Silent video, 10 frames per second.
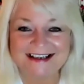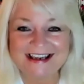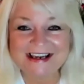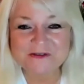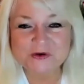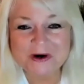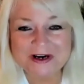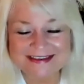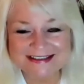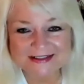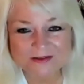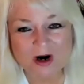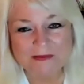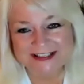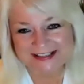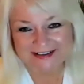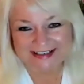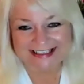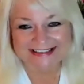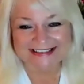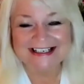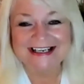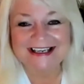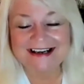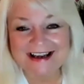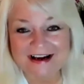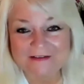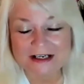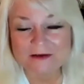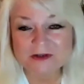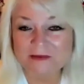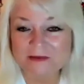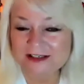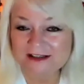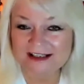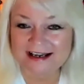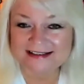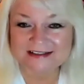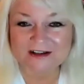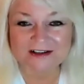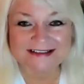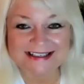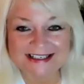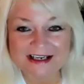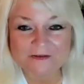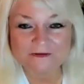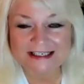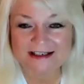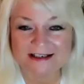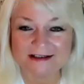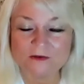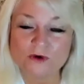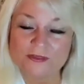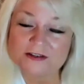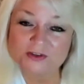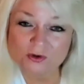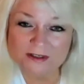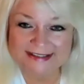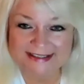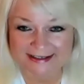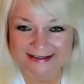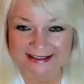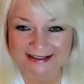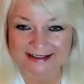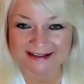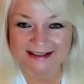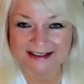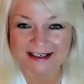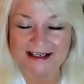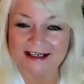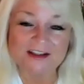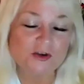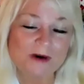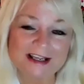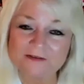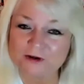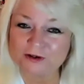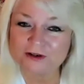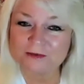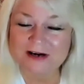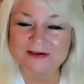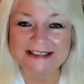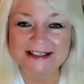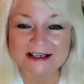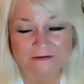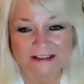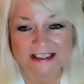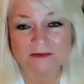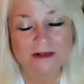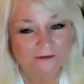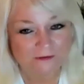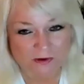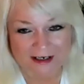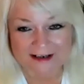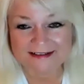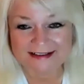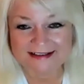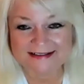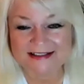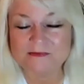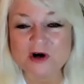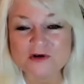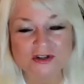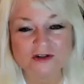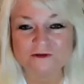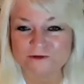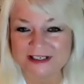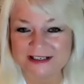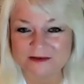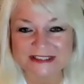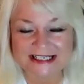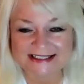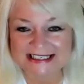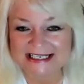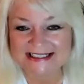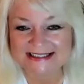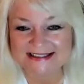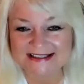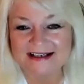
Hey everyone, this is Robin Duncan, and I have an upcoming class called EFT with the Source Technique. And you might have heard about EFT before. It is emotional freedom techniques.